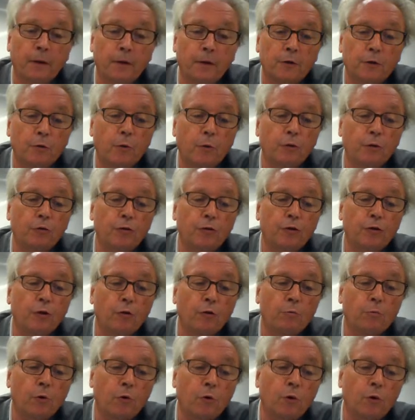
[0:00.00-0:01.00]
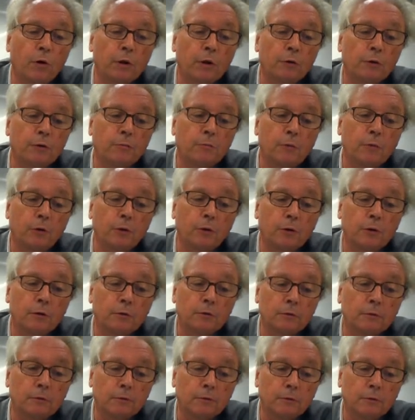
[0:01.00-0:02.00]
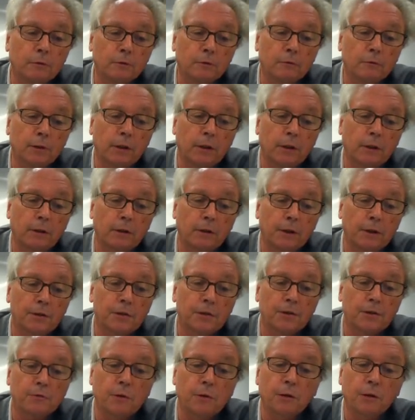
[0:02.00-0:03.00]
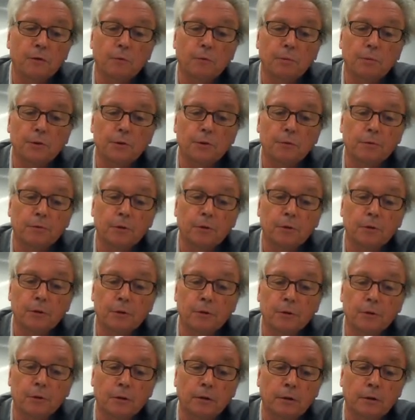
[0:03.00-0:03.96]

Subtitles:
You want to know more and you're modern? Well, this is one opportunity.